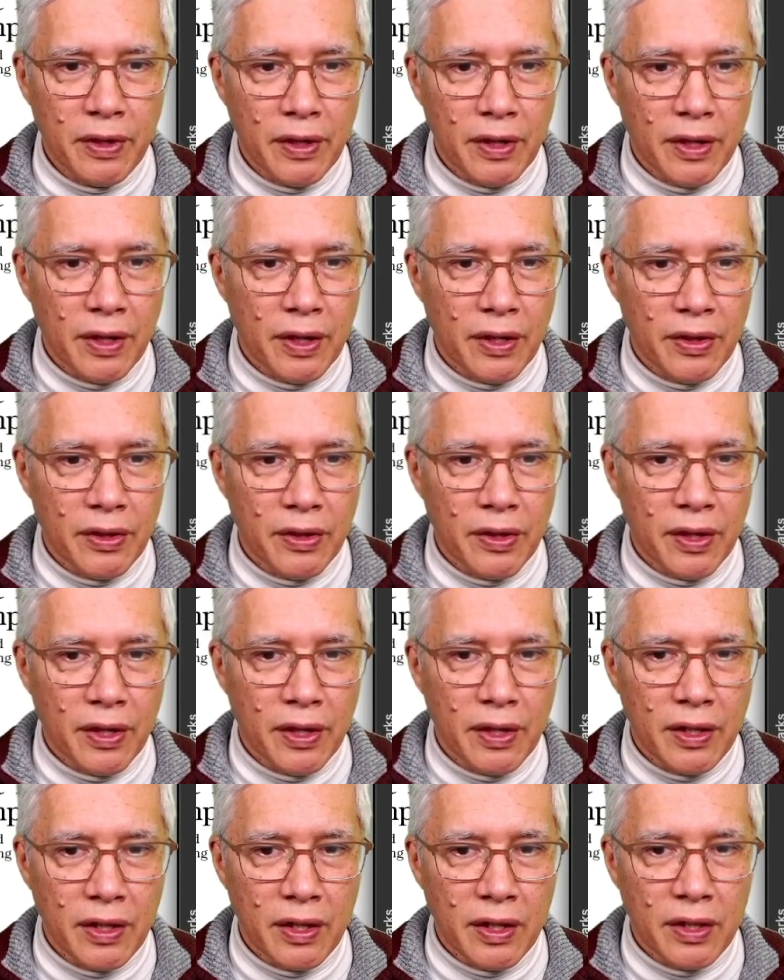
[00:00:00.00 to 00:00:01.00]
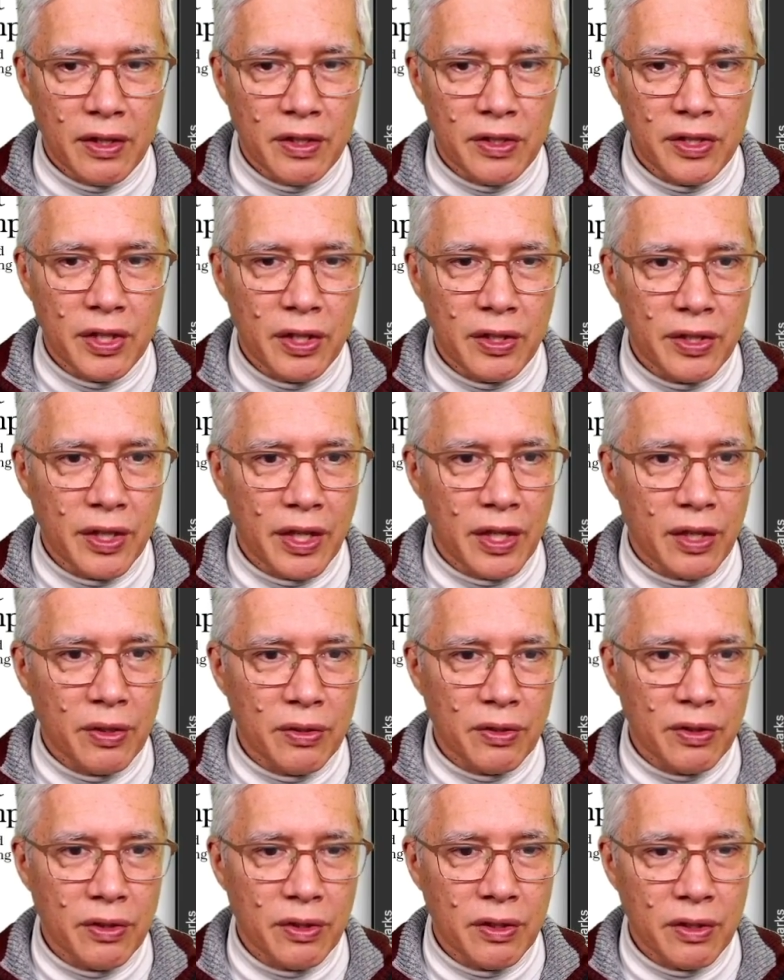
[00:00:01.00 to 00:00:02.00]
And then in teardown,
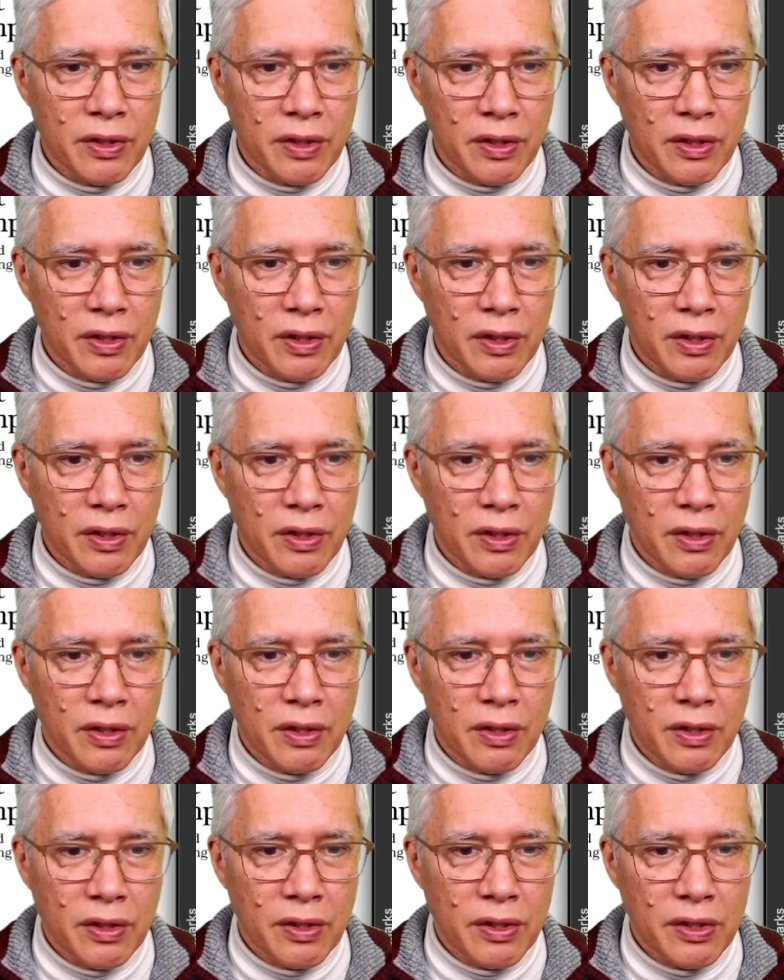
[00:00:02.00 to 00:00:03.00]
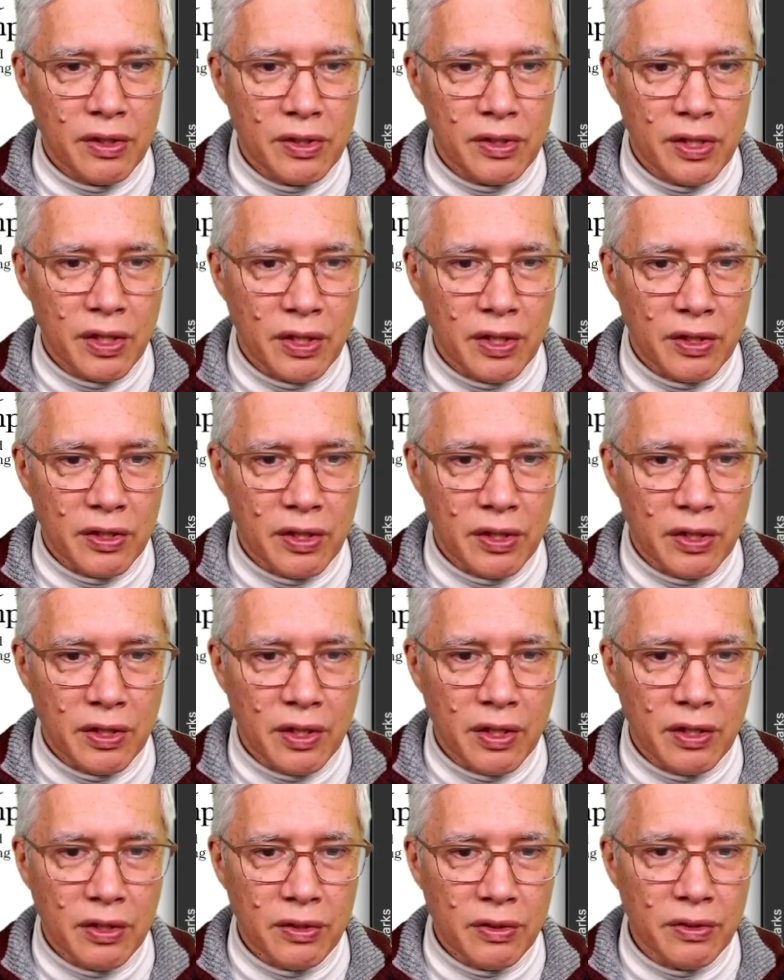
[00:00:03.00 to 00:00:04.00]
set it to
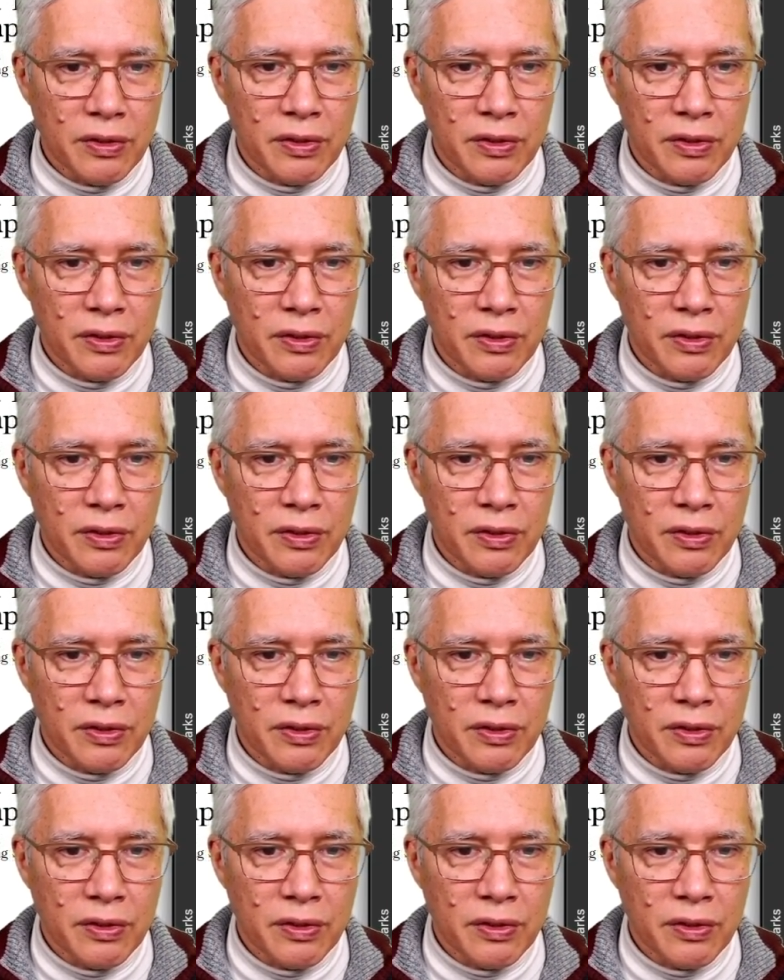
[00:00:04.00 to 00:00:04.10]
nil.